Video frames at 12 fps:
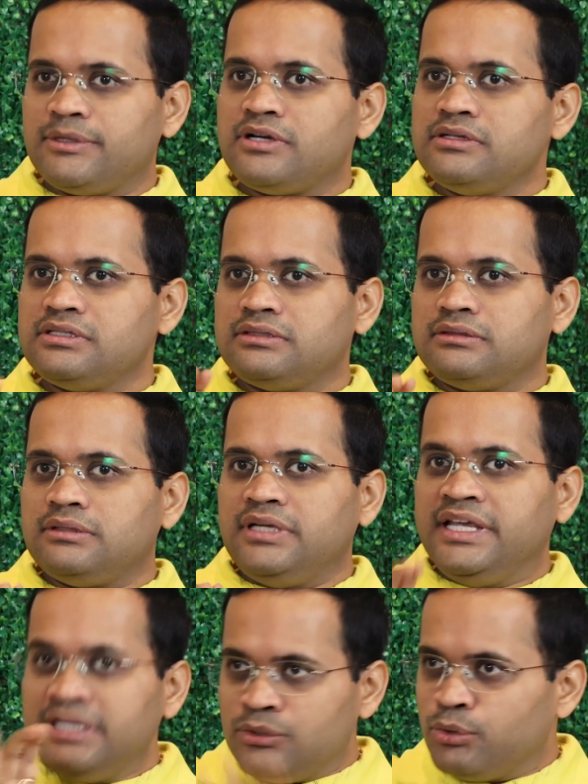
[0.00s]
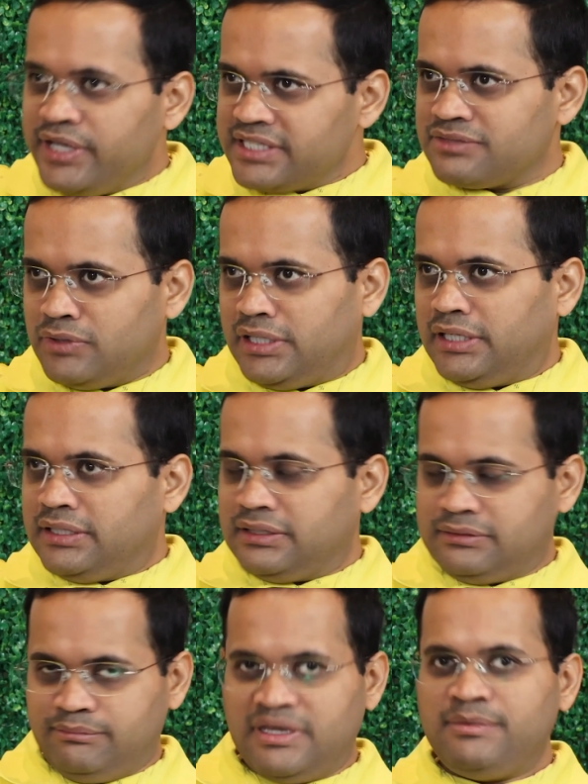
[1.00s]
Because in today's
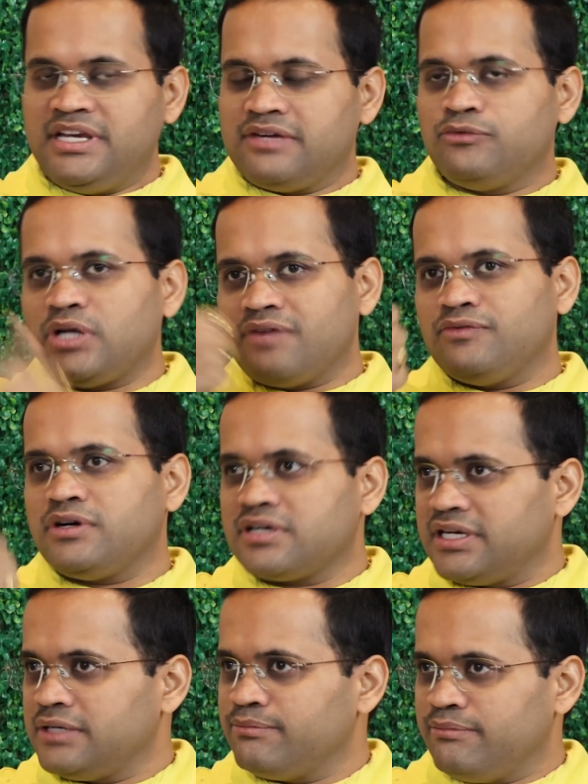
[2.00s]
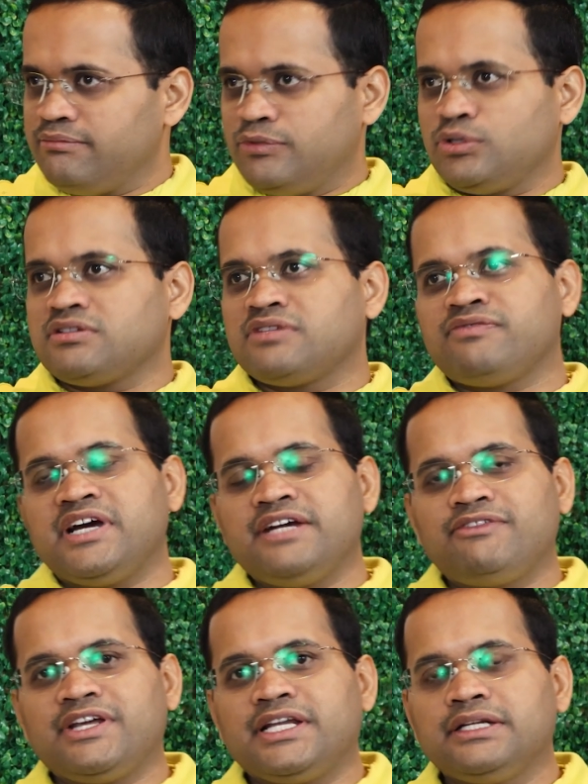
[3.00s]
world, maybe it would have worked in
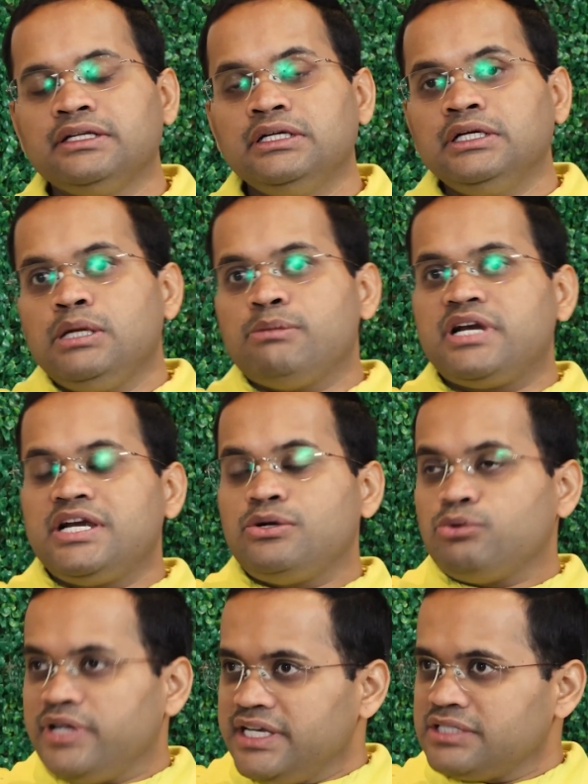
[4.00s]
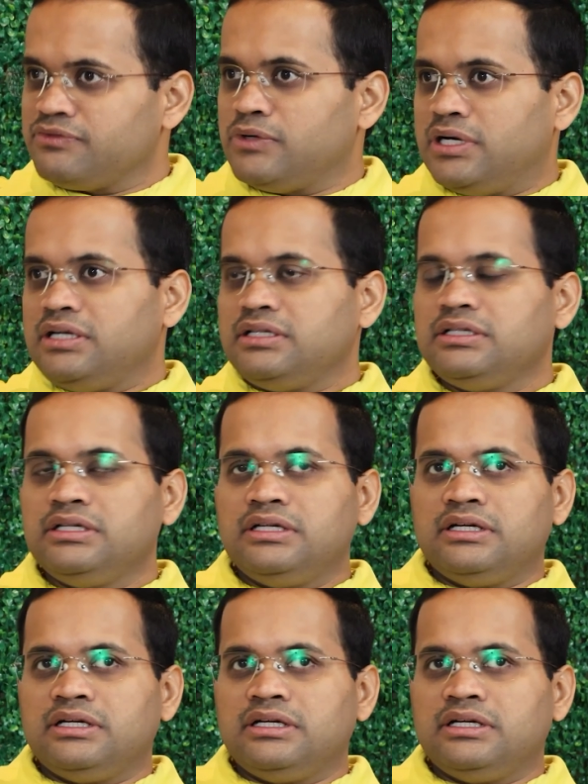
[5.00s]
2005-10, but in today's world,